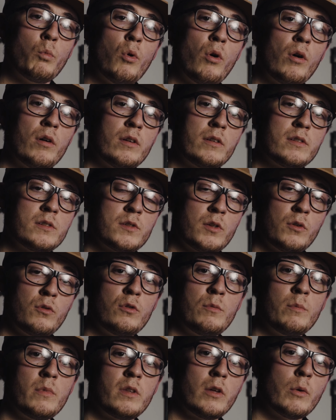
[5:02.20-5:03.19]
what
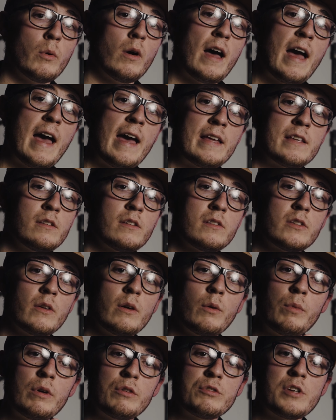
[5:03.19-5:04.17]
zoom you are at. So
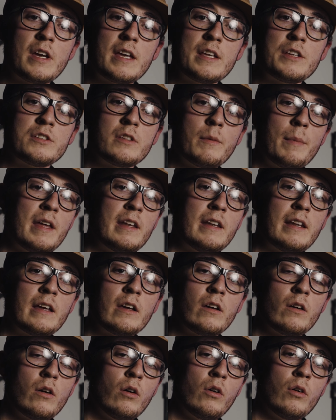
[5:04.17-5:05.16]
it will change
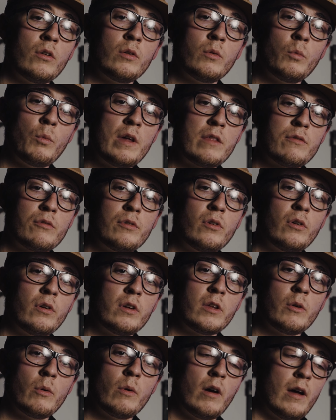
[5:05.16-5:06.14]
depending on whether or not
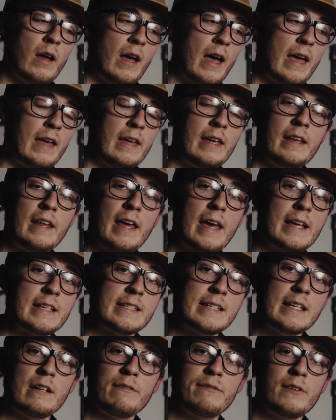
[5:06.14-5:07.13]
you are in a
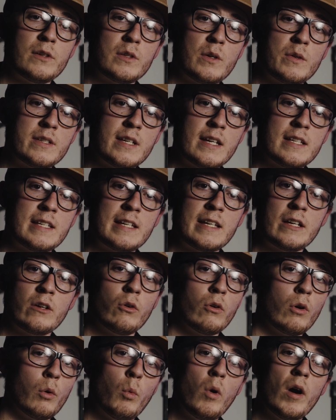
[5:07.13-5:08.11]
telephoto setting
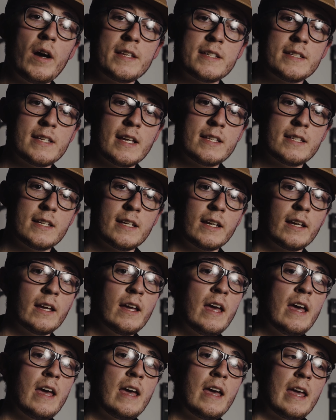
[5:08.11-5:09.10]
or a wide setting.
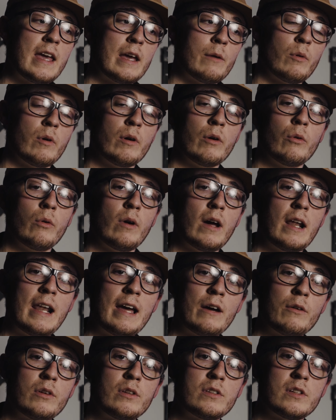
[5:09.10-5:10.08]
It will
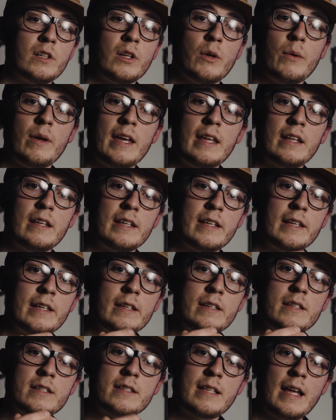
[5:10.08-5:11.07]
allow you to do it in the
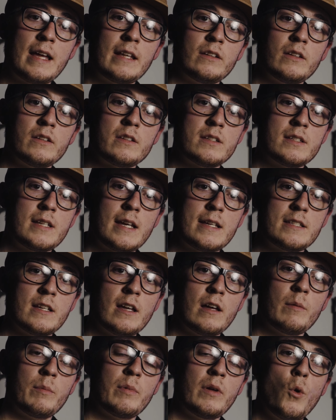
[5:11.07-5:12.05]
standard
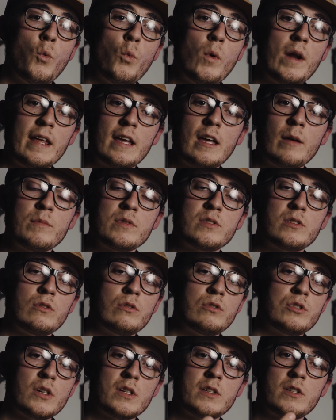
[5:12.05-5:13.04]
setup. When it comes
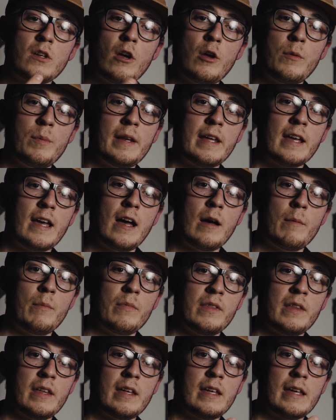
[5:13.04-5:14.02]
to just opening
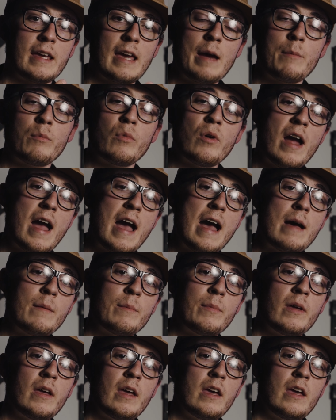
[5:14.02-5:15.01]
up the camera app,
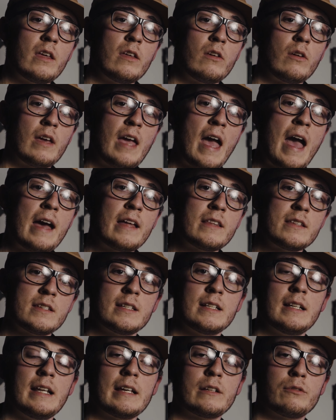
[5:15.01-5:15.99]
you can
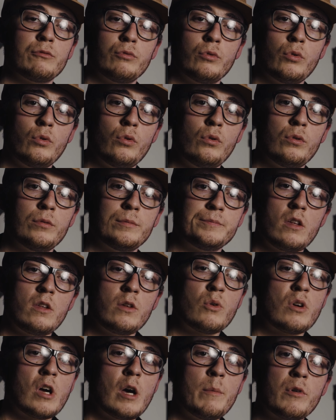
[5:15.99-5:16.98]
select RAW.
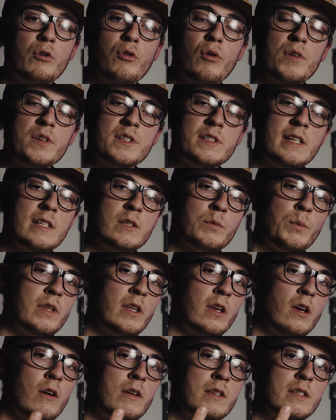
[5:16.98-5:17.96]
You'll come across this when
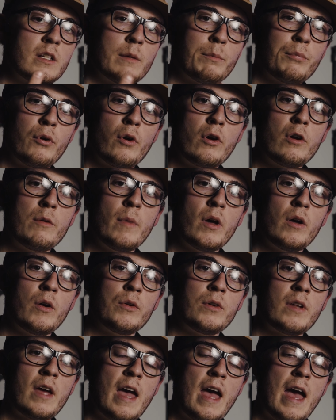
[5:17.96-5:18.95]
you go into the Pro
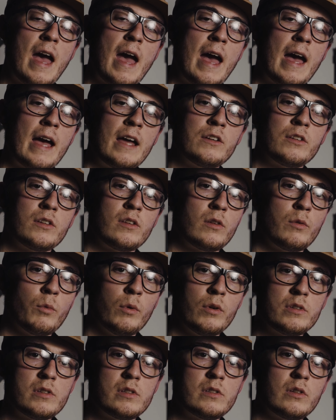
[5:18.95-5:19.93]
mode and you
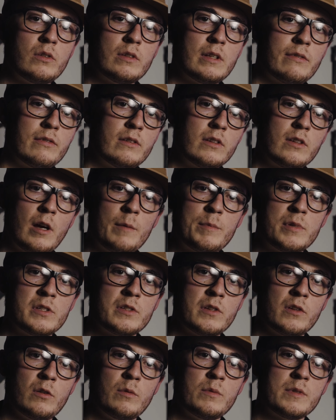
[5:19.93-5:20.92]
want to do different types of
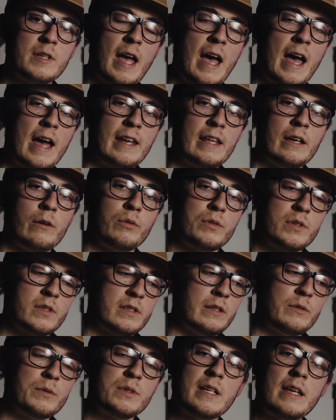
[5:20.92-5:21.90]
zooms, and it will
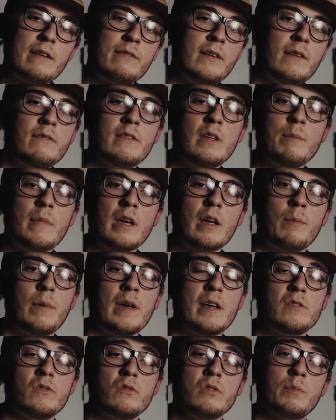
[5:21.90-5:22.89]
still say 50
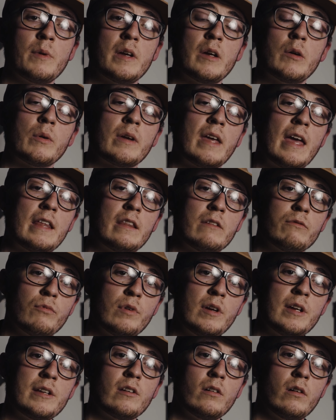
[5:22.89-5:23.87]
megapixels, but it will get
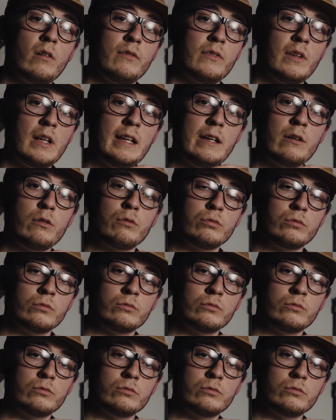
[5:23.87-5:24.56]
rid of the little